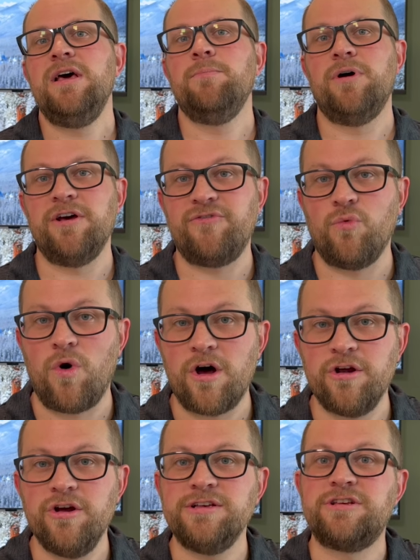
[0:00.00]
But if
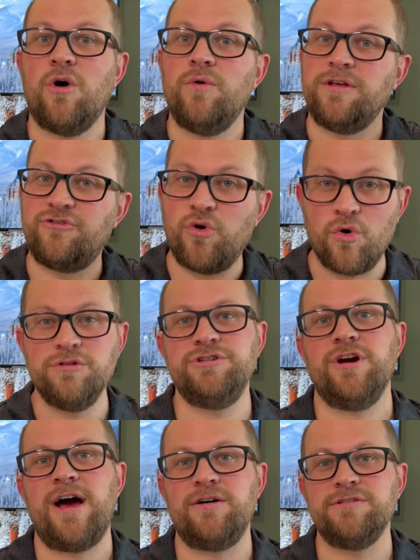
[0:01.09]
water is going towards your
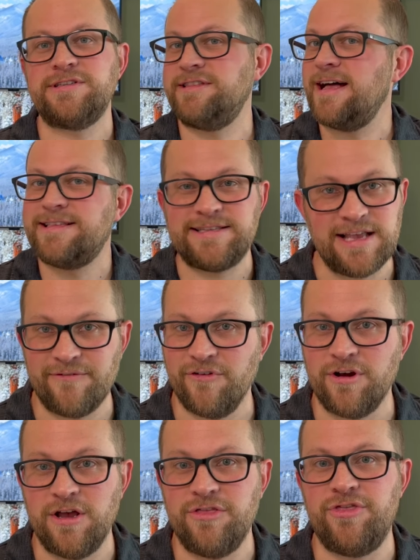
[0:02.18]
house, that's never a
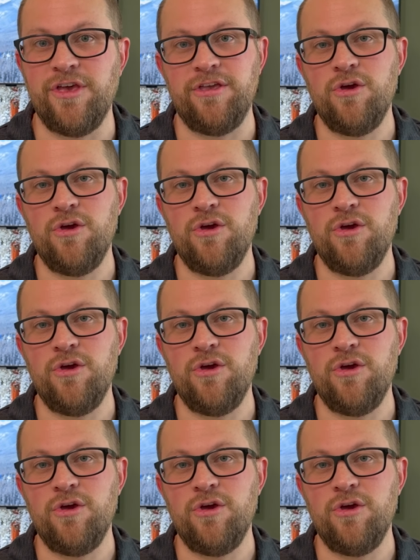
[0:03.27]
good thing.